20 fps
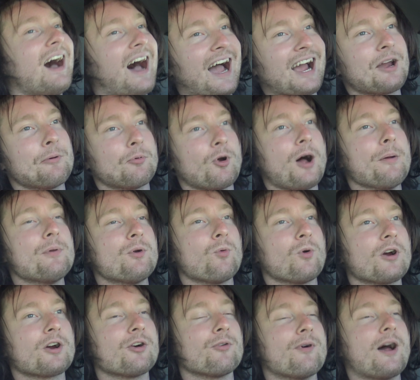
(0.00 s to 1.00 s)
I could probably
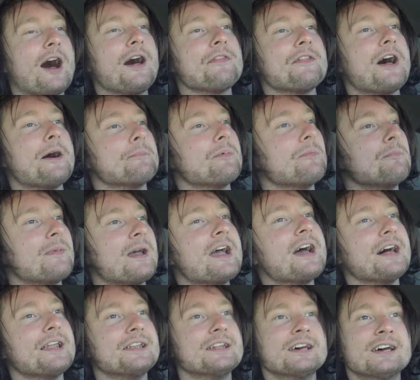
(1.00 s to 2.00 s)
work around that, but
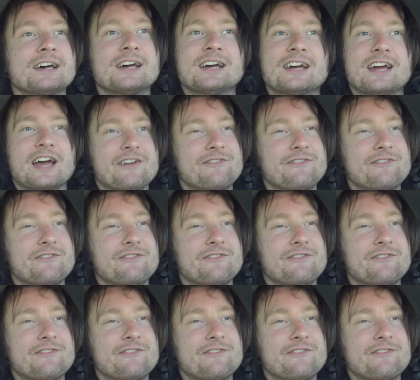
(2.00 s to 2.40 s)
man,